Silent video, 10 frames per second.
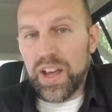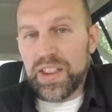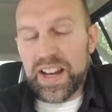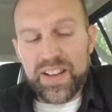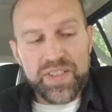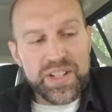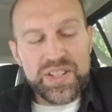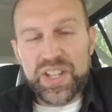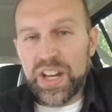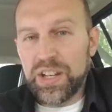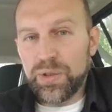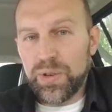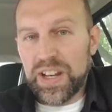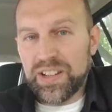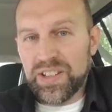that have
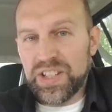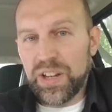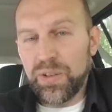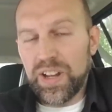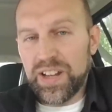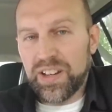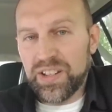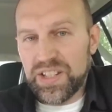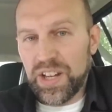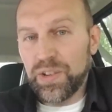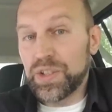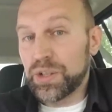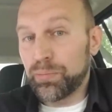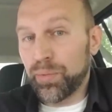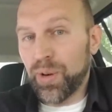continued and continued and continued
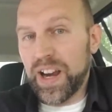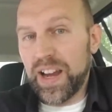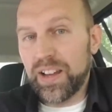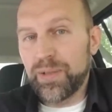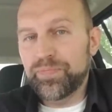to break.